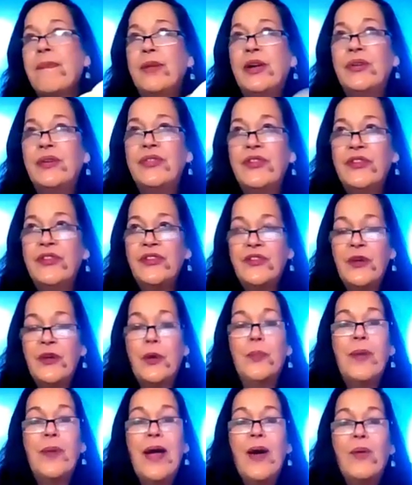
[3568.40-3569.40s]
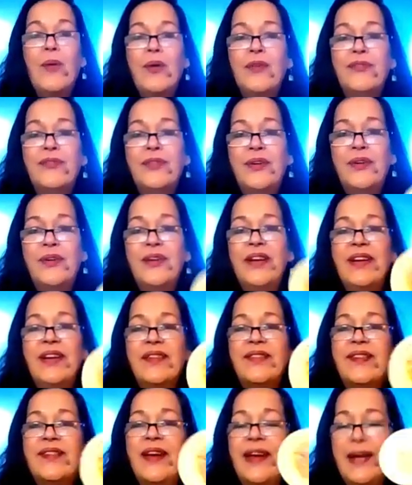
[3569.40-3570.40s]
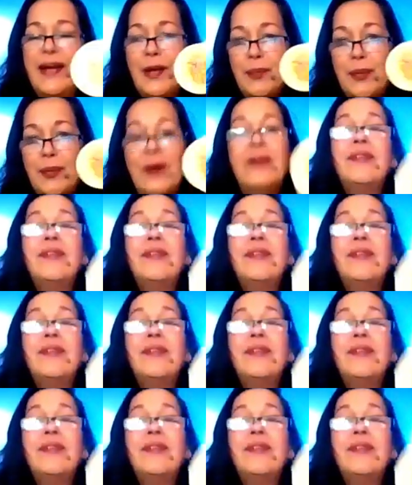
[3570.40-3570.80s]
because it's so powerful, it's like,